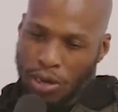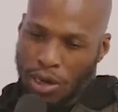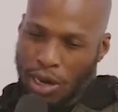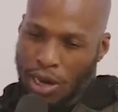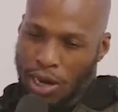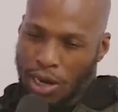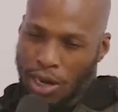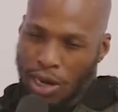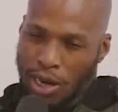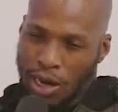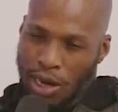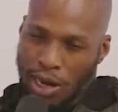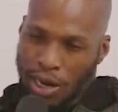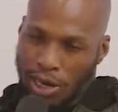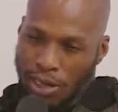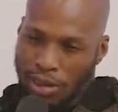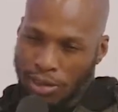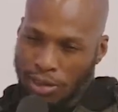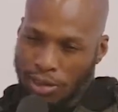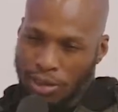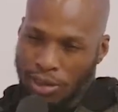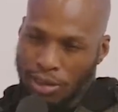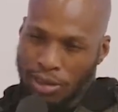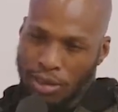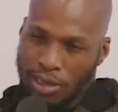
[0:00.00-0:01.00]

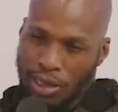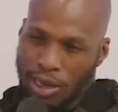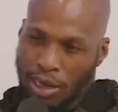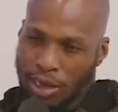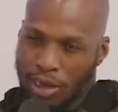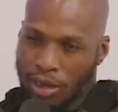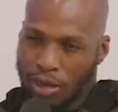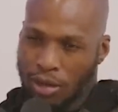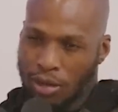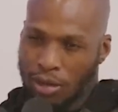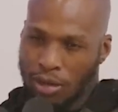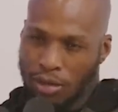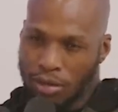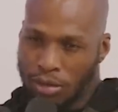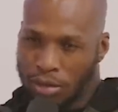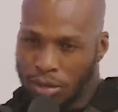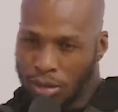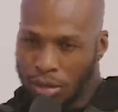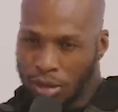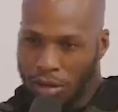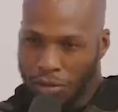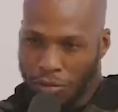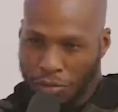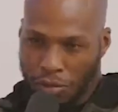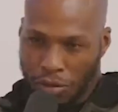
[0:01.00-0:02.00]
analyzing exactly the
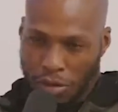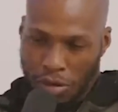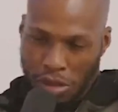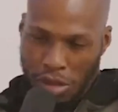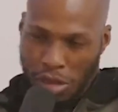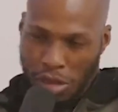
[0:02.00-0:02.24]
different